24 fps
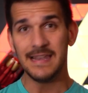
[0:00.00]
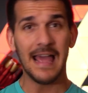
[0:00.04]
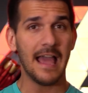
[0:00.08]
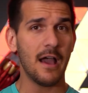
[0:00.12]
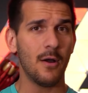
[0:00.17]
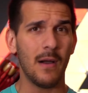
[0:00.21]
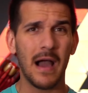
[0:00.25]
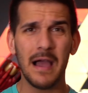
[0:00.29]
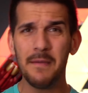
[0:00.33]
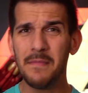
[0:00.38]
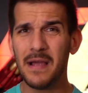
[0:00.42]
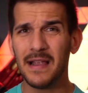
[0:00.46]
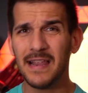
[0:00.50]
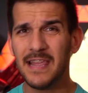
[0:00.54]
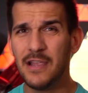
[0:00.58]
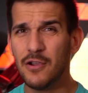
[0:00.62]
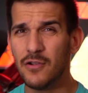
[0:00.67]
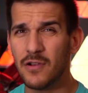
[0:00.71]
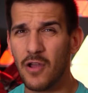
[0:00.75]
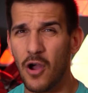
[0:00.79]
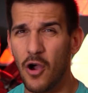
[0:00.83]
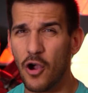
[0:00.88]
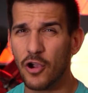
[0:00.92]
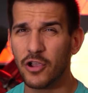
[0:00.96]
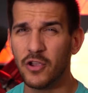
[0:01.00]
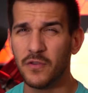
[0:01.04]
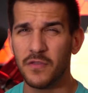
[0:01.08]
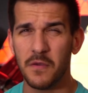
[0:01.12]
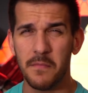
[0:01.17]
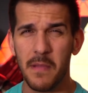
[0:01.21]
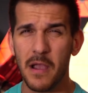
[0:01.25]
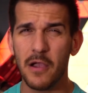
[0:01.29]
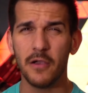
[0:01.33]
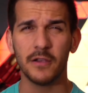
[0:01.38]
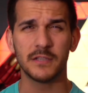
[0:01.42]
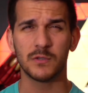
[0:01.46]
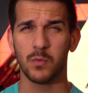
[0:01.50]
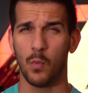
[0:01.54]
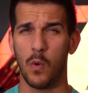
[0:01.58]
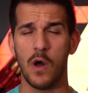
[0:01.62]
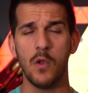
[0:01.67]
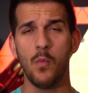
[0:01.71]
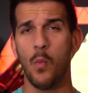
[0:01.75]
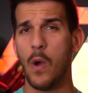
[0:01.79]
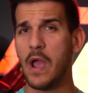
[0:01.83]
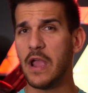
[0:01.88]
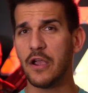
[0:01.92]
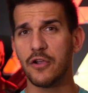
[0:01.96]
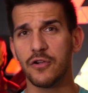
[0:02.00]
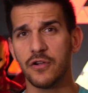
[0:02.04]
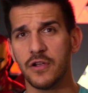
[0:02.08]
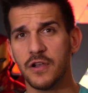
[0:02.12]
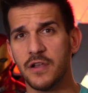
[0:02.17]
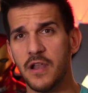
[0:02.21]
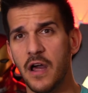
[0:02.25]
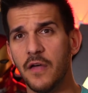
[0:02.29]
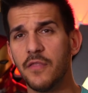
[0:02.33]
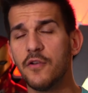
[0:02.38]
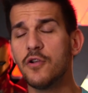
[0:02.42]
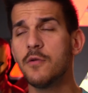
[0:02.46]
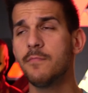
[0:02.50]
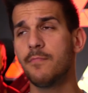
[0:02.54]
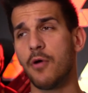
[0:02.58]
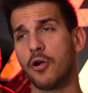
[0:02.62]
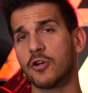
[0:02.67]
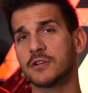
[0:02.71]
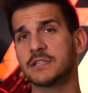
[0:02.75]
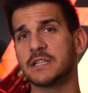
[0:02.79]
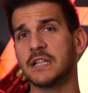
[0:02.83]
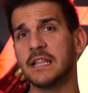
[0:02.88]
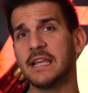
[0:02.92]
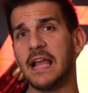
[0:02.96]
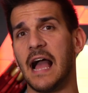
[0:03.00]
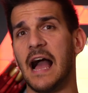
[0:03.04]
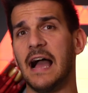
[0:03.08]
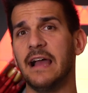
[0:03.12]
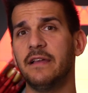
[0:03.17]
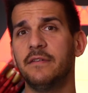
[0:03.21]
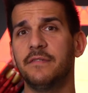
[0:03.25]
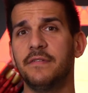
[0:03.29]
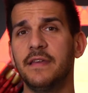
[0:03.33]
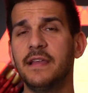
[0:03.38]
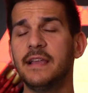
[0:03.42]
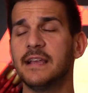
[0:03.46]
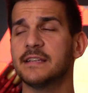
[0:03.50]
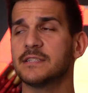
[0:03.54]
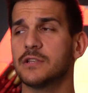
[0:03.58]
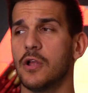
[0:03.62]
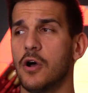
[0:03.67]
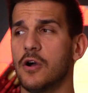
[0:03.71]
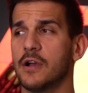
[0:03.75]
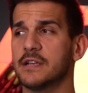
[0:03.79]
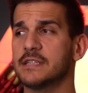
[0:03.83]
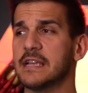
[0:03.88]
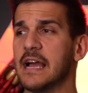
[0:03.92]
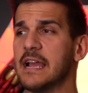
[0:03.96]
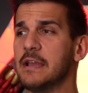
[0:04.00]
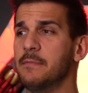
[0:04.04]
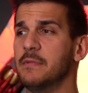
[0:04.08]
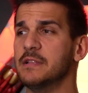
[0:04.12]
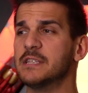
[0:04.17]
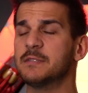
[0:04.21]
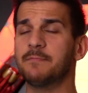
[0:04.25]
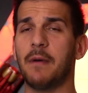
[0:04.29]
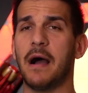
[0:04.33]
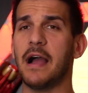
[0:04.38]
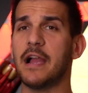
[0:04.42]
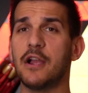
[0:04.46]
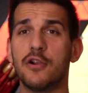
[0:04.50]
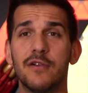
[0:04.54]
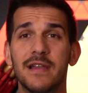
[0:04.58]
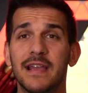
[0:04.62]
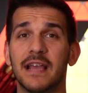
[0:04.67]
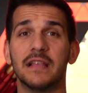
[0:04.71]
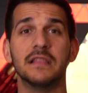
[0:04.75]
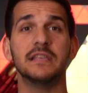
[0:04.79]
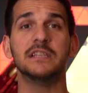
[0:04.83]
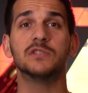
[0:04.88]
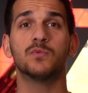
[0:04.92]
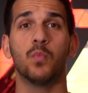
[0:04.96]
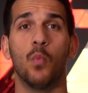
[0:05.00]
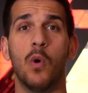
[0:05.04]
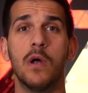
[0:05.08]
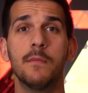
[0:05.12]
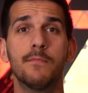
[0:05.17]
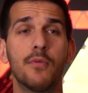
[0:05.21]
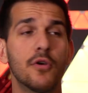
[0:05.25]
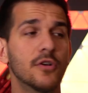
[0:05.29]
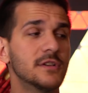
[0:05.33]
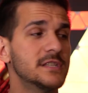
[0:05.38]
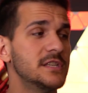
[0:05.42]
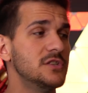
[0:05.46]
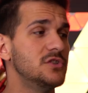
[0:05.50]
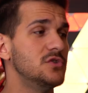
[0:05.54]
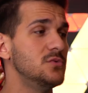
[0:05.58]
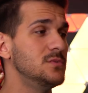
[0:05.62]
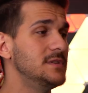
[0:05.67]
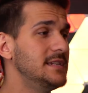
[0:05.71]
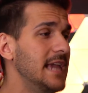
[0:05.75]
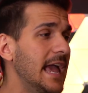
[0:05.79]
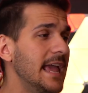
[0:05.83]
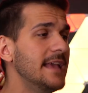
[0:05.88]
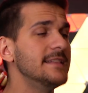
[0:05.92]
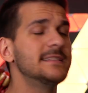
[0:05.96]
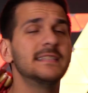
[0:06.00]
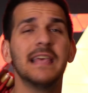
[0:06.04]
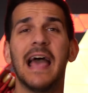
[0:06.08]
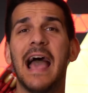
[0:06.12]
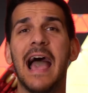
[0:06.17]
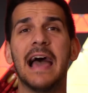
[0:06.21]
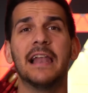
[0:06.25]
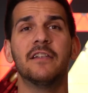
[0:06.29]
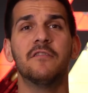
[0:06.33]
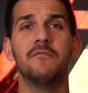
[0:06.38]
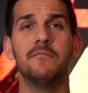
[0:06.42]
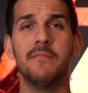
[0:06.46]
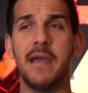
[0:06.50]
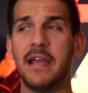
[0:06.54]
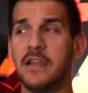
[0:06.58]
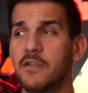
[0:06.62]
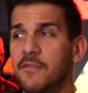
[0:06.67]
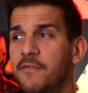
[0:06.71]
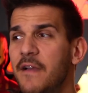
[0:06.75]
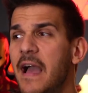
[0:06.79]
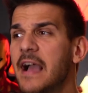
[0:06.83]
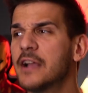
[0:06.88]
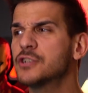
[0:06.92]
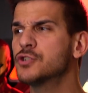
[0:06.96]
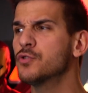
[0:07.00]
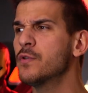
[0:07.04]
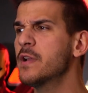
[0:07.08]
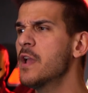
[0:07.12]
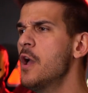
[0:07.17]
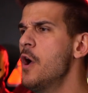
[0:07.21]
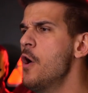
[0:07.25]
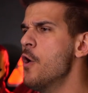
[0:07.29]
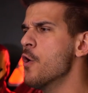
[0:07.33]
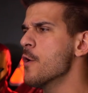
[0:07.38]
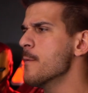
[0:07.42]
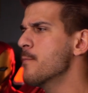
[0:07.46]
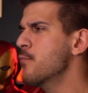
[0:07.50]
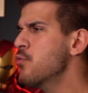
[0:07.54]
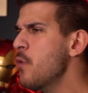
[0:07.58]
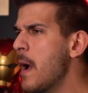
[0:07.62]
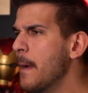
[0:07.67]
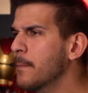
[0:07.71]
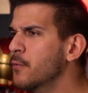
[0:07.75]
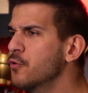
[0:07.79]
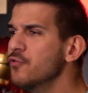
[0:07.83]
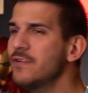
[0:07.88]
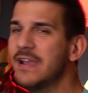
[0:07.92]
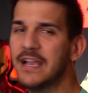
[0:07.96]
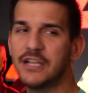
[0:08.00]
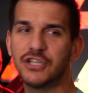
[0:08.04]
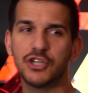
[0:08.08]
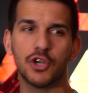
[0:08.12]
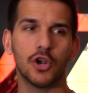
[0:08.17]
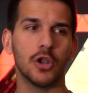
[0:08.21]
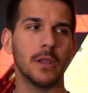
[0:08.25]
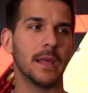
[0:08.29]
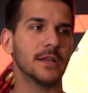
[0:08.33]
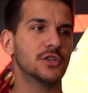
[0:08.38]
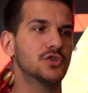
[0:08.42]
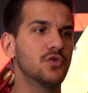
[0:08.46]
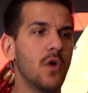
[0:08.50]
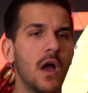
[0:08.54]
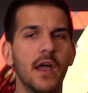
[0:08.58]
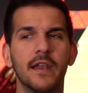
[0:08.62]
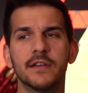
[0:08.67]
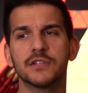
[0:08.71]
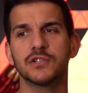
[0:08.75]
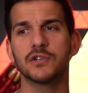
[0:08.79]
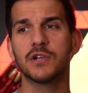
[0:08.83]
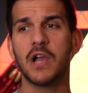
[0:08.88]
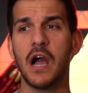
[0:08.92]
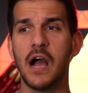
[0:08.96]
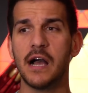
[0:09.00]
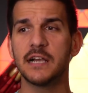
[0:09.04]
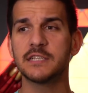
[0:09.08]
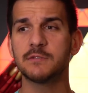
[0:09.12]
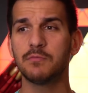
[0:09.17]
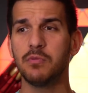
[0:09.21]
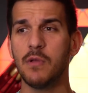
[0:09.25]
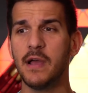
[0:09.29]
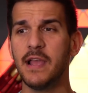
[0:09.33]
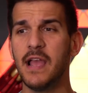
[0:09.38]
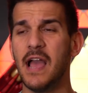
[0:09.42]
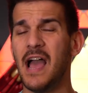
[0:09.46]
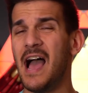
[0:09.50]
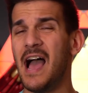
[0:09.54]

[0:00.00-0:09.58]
Now, I'm not here to argue the merits one way or another. Personally, I think as long as I am inspiring at least one person to get into additive manufacturing or prop creation or electronics or cosplay,